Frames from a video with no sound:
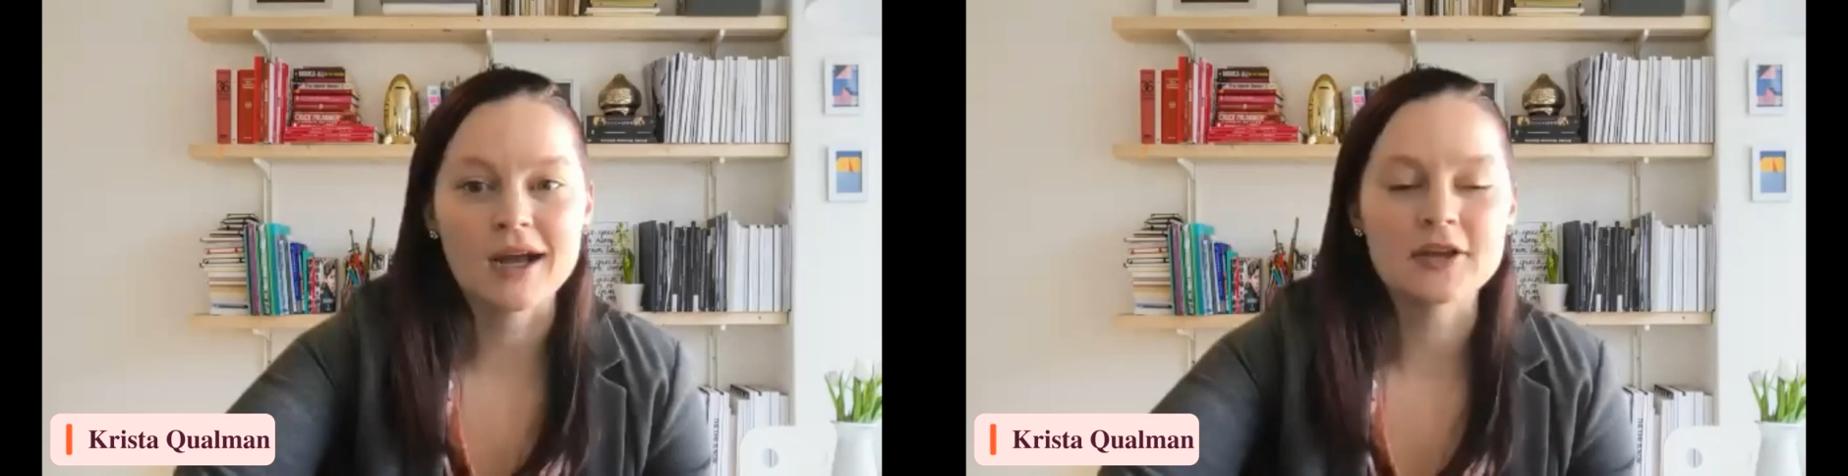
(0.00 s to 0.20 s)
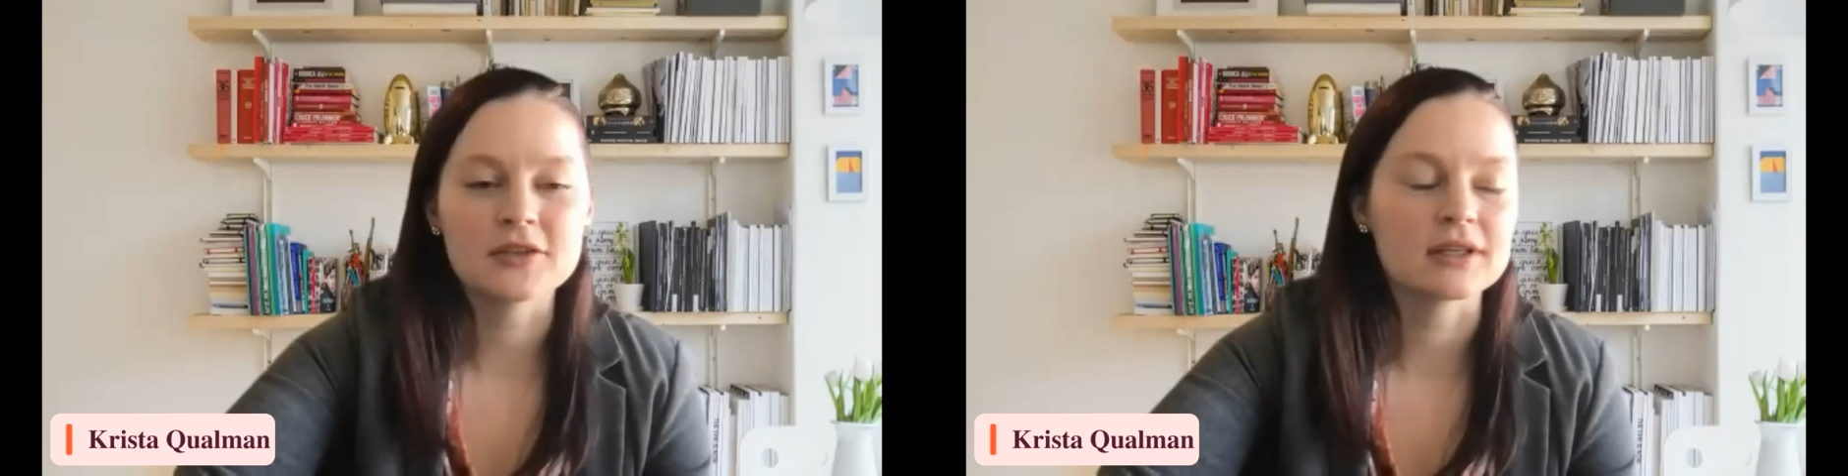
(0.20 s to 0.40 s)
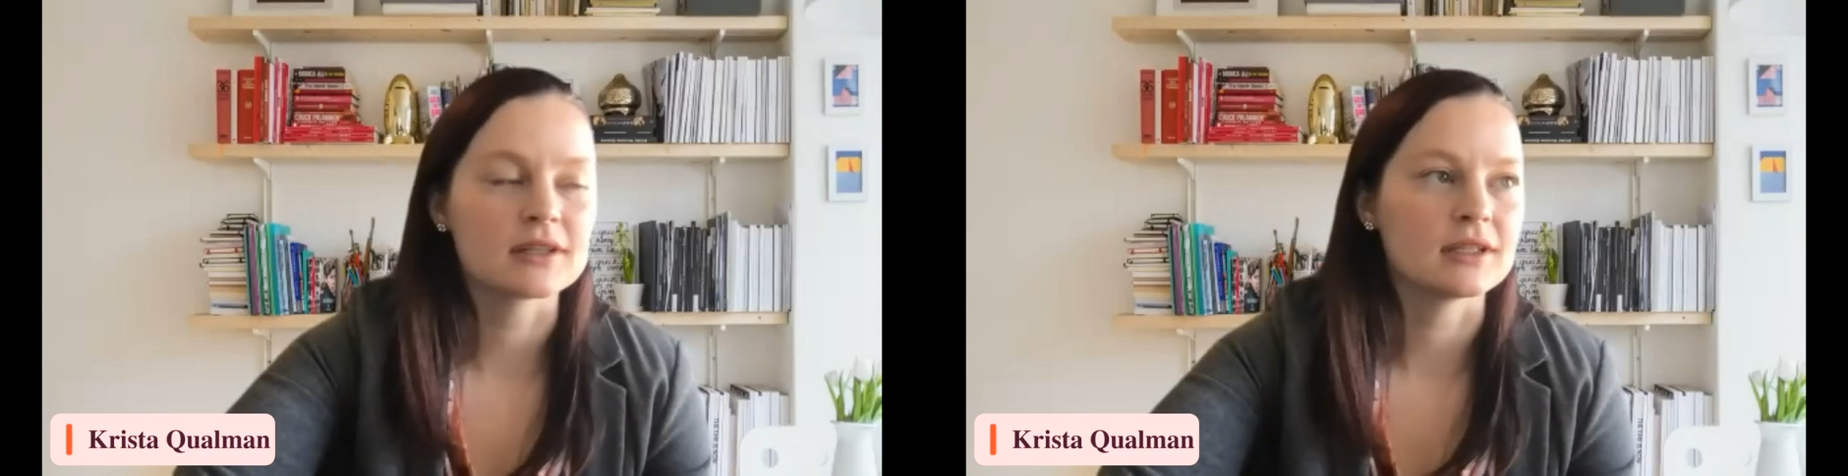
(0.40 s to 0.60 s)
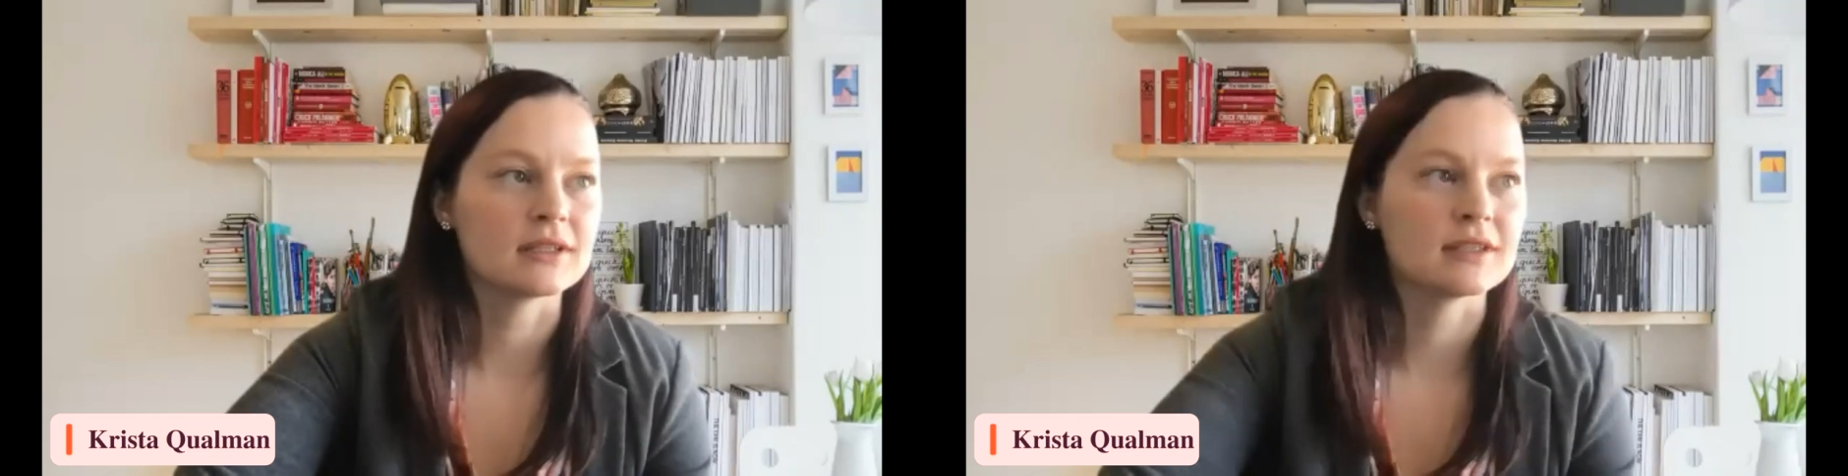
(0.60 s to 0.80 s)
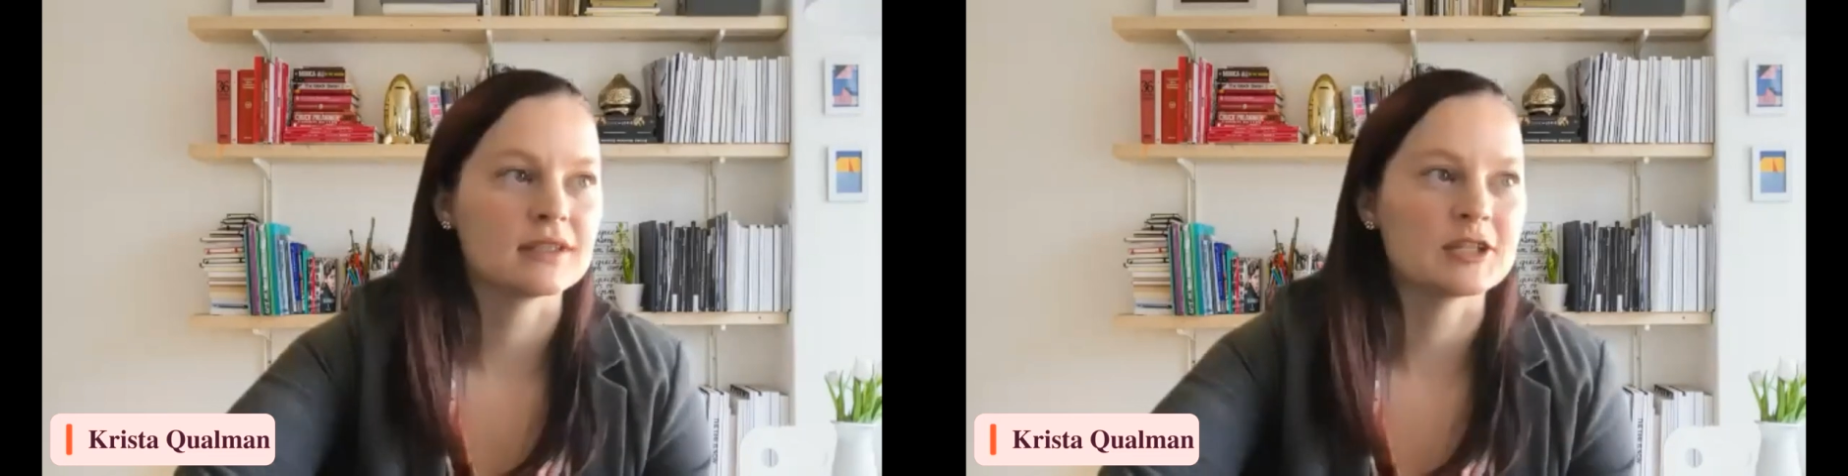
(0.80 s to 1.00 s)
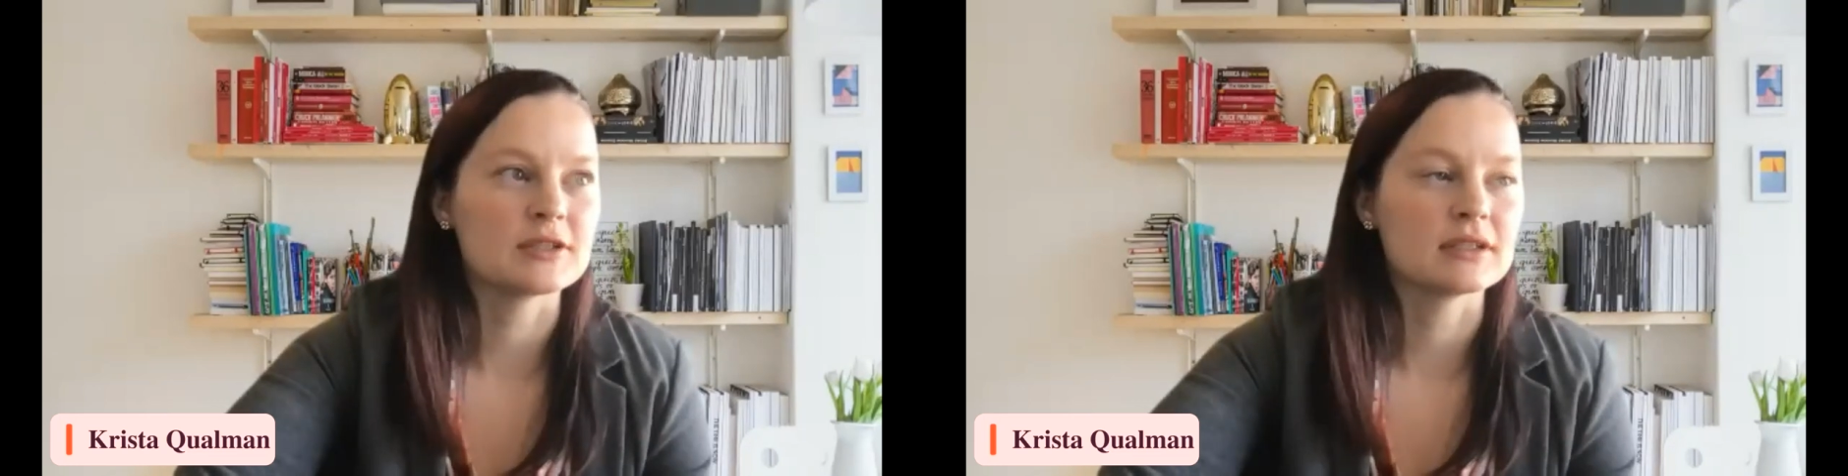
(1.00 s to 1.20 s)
I think that